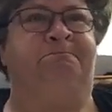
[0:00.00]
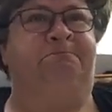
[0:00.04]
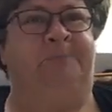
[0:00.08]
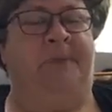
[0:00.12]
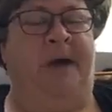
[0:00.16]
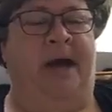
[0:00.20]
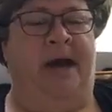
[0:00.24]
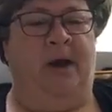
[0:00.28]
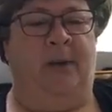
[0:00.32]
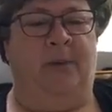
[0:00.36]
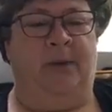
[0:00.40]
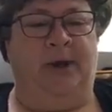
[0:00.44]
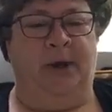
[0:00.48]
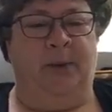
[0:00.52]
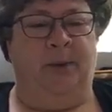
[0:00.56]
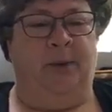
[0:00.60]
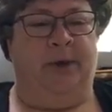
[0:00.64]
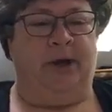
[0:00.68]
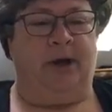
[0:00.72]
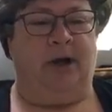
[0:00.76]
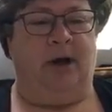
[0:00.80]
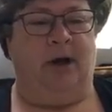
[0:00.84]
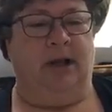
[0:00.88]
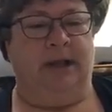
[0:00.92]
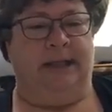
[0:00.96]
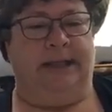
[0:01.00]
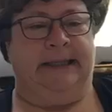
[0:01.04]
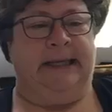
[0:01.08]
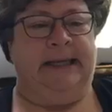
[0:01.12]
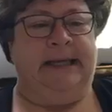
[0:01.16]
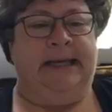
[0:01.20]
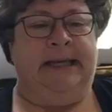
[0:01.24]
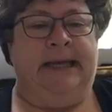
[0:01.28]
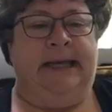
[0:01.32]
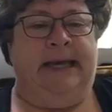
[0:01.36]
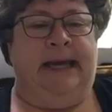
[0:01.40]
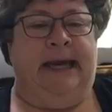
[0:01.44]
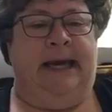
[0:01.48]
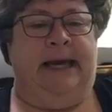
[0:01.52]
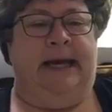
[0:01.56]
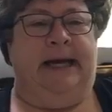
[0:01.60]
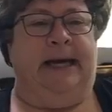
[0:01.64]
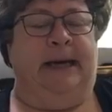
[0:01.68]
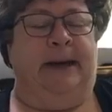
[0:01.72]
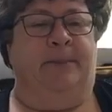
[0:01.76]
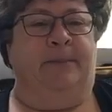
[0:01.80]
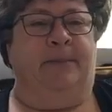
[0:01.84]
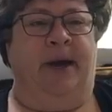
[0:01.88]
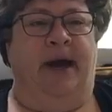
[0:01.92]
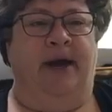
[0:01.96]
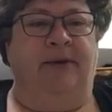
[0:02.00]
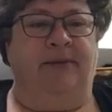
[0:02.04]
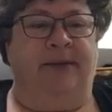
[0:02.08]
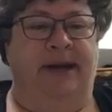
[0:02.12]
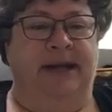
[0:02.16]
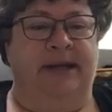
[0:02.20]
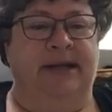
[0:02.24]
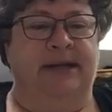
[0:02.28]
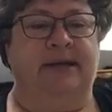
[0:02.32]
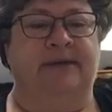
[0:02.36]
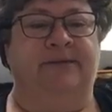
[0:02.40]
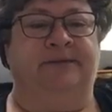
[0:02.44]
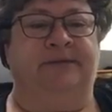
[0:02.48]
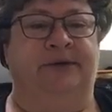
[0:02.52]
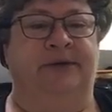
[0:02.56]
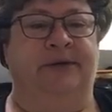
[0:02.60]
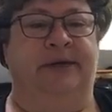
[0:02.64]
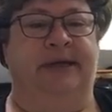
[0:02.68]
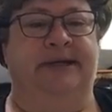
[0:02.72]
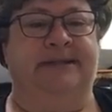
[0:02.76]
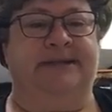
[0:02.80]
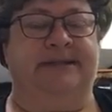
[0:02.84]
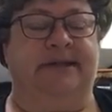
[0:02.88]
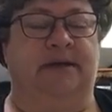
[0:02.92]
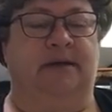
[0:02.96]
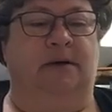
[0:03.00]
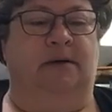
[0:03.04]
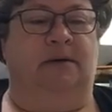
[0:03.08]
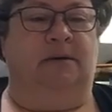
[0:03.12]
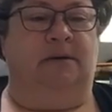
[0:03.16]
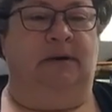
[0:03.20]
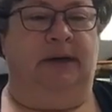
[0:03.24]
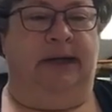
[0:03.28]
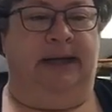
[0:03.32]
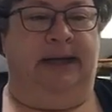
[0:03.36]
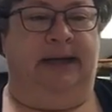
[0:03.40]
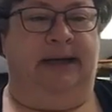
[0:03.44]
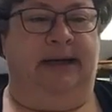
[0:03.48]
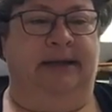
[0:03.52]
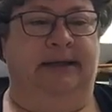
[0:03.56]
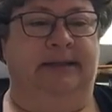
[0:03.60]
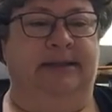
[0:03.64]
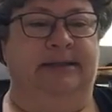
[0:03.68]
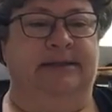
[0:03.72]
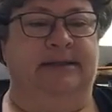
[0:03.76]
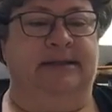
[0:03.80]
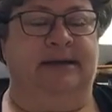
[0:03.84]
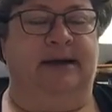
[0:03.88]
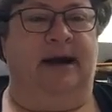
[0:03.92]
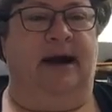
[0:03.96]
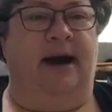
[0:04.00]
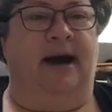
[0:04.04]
I don't know what you want to call it. I read it a few days ago, and